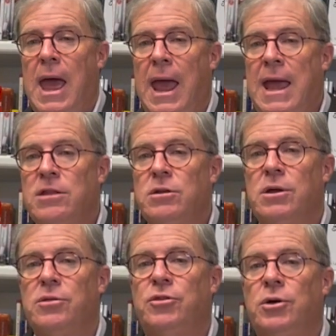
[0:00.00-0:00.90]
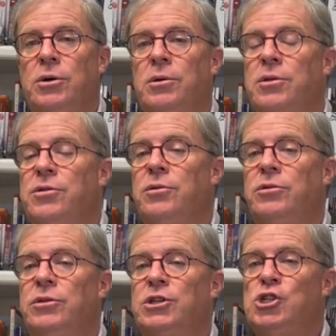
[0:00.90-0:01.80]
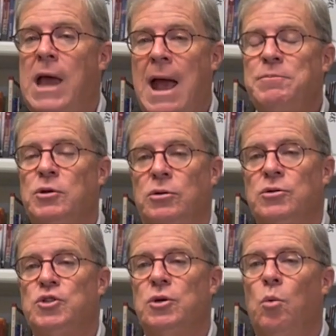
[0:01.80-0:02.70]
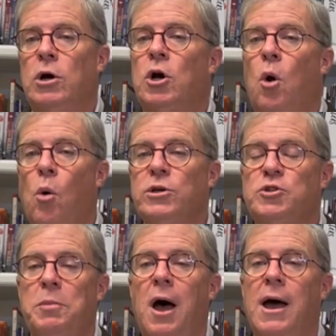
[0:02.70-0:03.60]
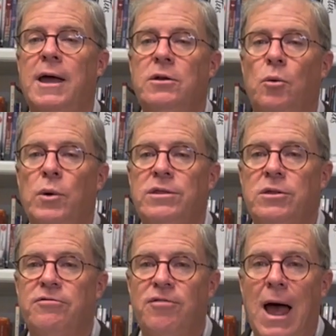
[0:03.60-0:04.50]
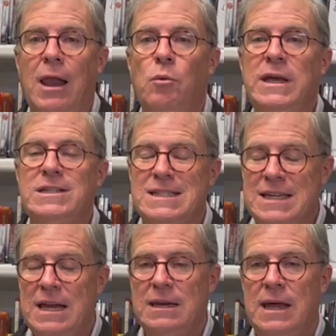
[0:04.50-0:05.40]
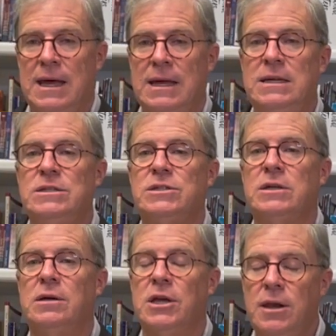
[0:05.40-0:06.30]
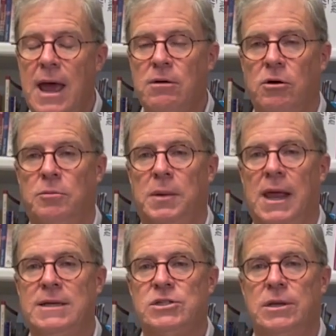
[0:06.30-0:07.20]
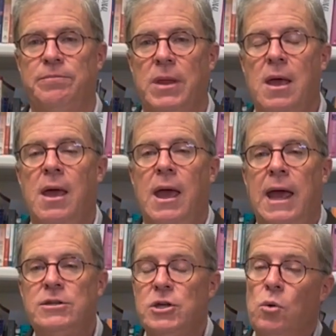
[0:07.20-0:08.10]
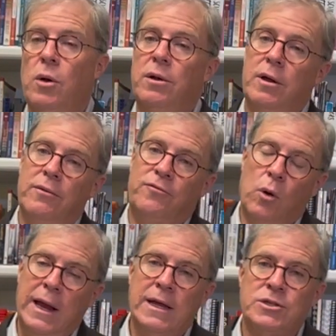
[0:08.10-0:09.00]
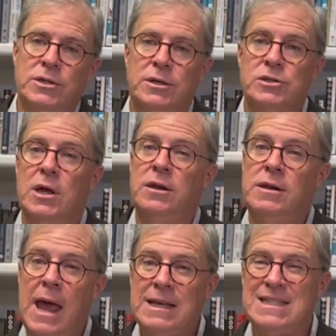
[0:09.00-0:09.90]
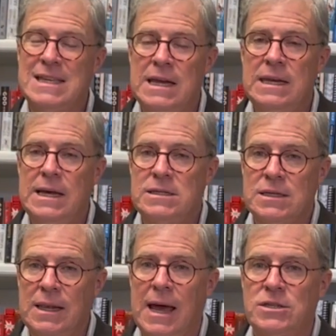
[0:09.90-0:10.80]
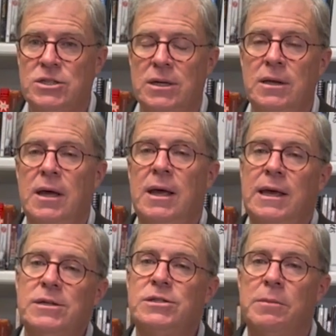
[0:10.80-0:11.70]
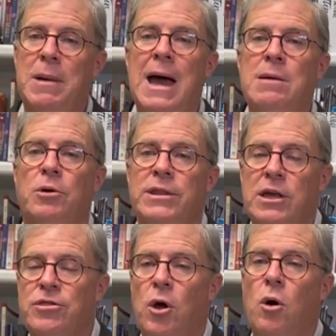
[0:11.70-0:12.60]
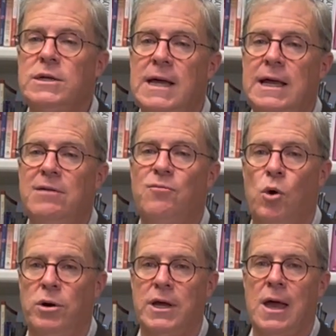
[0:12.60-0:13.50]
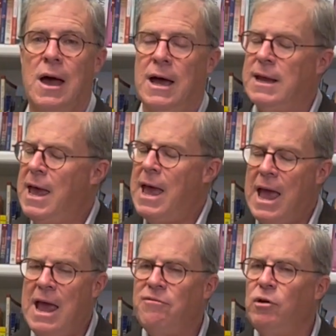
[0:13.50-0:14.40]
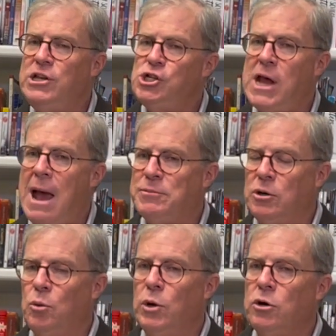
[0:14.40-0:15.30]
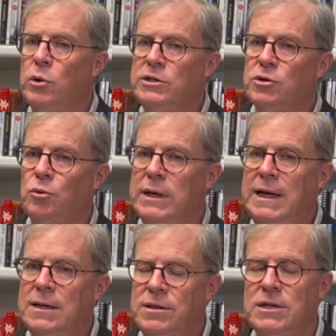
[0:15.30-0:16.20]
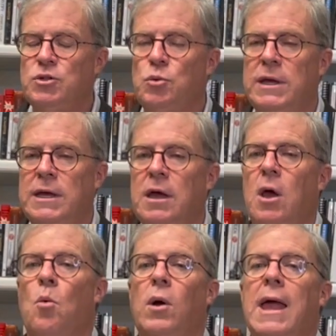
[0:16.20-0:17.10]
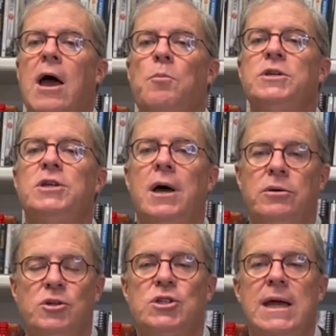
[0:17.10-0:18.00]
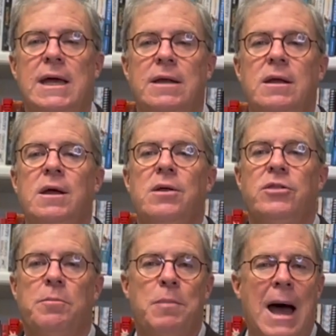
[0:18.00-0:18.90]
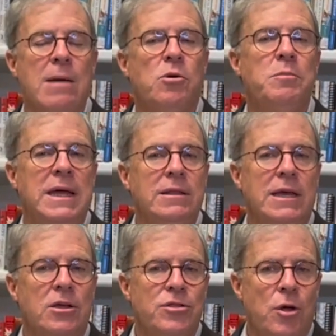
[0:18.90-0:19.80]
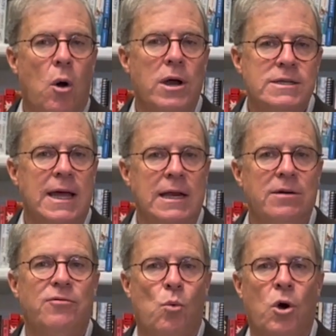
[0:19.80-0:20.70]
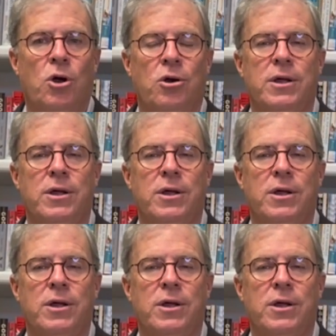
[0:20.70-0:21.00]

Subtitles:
and the chapters will correspond with the following Sunday's Connect group lesson. And so, for instance, next Sunday's lesson is the Bible, the authoritative Word of God. Every chapter we're going to read this week will help us understand the Bible being the authoritative Word